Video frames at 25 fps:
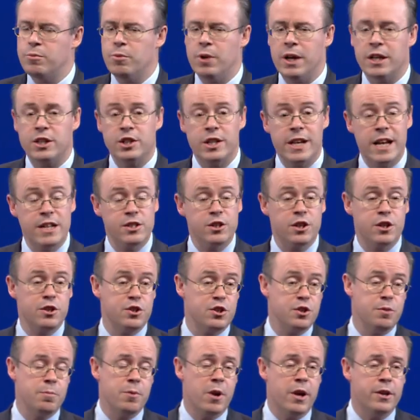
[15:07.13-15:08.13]
Well, actually, as a
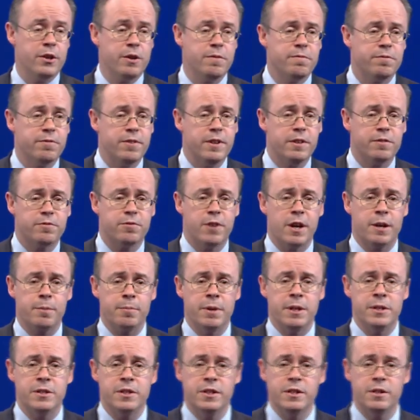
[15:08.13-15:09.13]
consumer, I don't feel
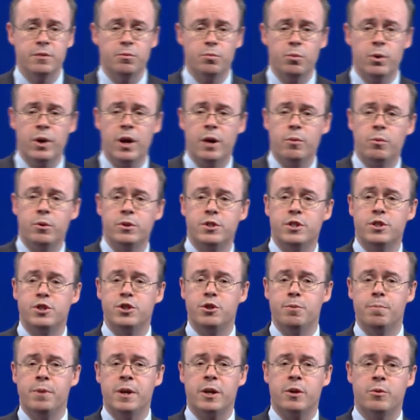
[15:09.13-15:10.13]
fragmented. What I want is
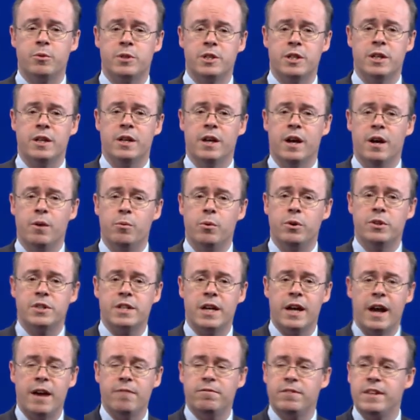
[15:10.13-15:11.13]
ubiquity. I want to
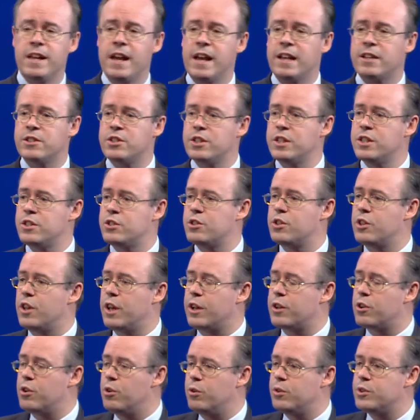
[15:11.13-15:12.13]
have the access to
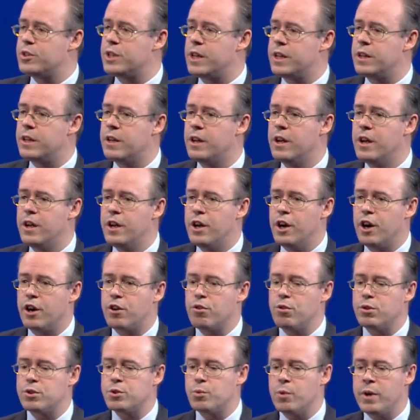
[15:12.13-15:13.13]
that content
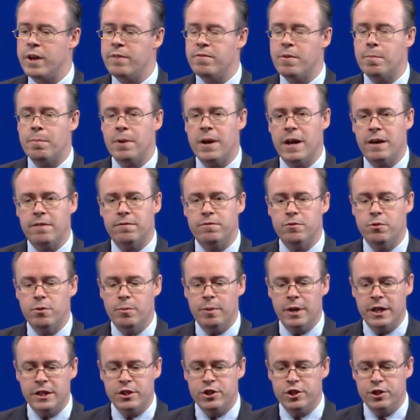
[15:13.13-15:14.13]
across whatever platform
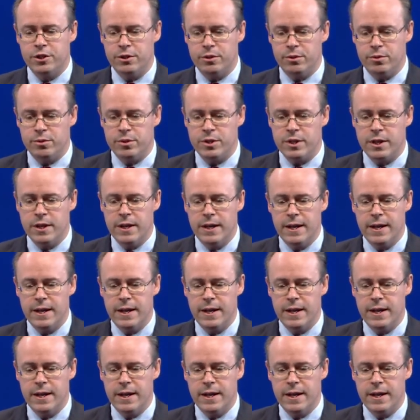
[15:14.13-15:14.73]
I choose.